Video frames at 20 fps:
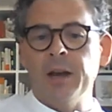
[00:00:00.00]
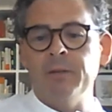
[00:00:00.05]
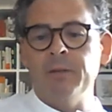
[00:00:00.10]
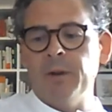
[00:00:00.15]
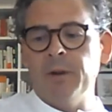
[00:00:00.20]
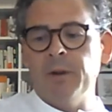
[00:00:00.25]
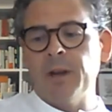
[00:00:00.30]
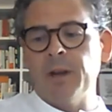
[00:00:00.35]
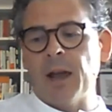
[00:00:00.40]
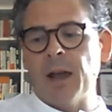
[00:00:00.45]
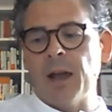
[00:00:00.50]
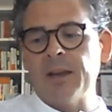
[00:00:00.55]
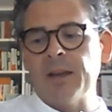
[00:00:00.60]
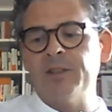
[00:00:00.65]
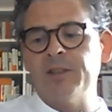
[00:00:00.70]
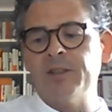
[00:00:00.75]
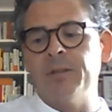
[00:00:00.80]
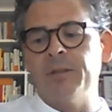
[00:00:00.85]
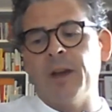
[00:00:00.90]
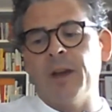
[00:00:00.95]
and he
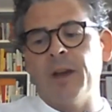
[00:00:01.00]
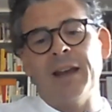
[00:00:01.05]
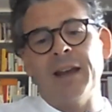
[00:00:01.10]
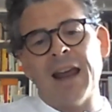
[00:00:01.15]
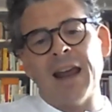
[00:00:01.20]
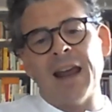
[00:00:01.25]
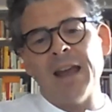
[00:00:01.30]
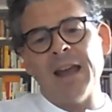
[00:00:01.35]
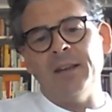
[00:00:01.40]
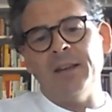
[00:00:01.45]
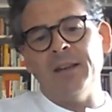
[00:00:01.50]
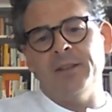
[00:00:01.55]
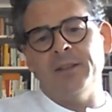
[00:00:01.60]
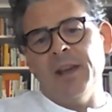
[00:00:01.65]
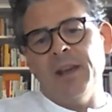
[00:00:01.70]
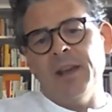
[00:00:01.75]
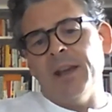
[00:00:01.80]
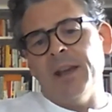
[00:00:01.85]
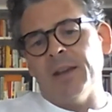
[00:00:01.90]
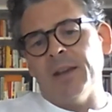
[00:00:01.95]
realized that in
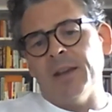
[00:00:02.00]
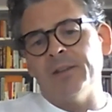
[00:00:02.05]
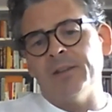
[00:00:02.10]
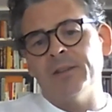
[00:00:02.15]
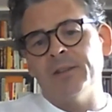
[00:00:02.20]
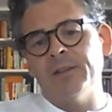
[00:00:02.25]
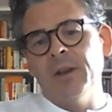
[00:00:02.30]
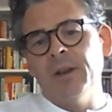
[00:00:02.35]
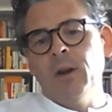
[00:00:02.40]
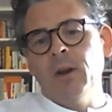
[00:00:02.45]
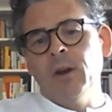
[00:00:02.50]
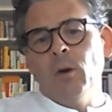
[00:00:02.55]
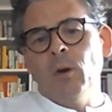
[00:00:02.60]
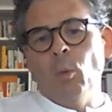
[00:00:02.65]
8 years,